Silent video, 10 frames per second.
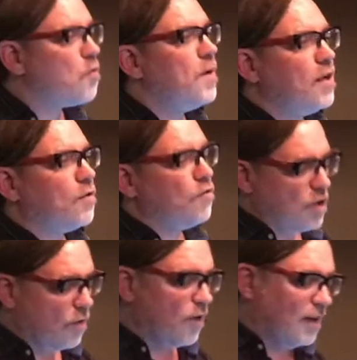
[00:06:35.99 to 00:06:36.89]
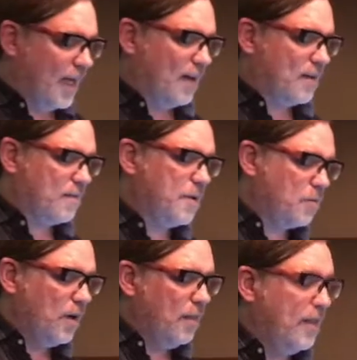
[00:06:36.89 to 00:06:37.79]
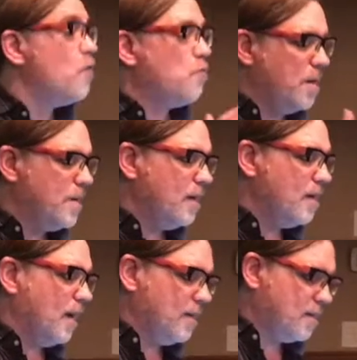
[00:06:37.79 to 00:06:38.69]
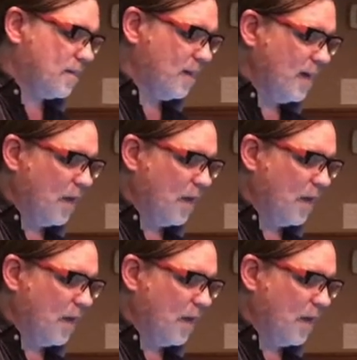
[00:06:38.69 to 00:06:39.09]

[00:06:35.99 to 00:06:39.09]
researching the links between the Arabian Nights